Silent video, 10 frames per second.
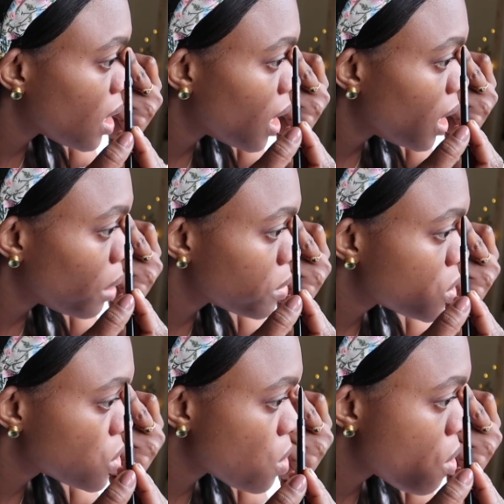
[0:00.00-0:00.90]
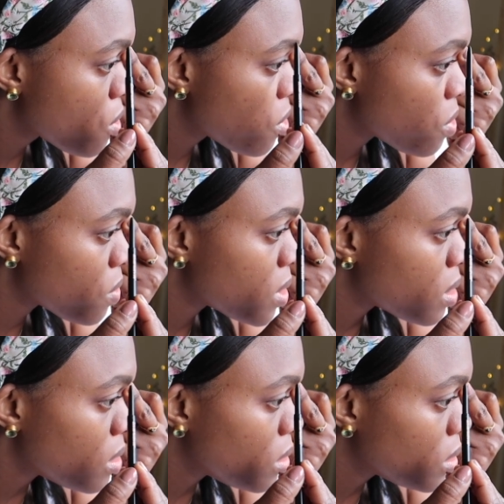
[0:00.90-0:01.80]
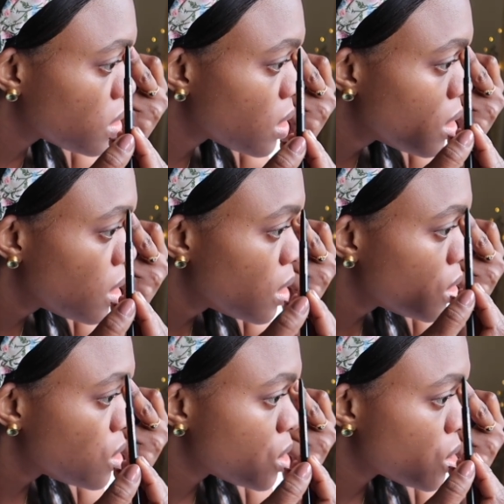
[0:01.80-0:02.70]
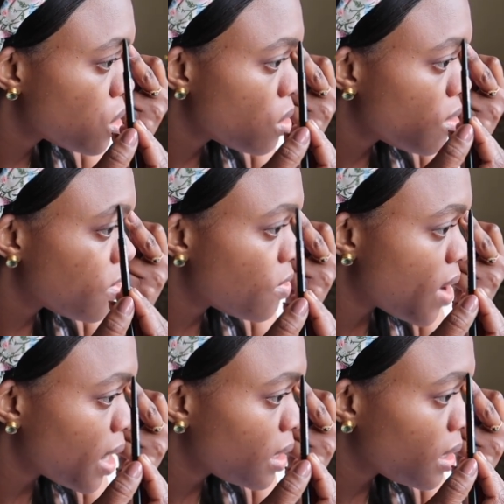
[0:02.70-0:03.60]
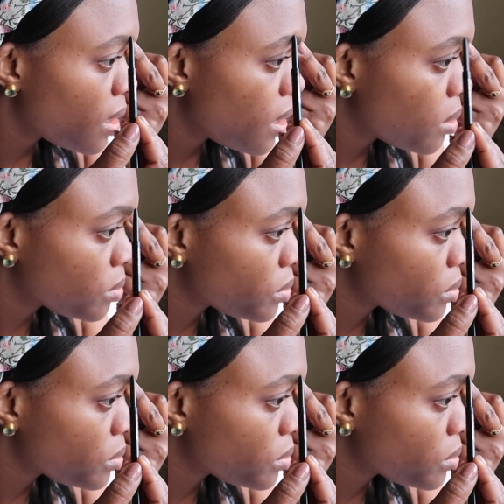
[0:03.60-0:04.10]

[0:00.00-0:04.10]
I am so thrilled to finally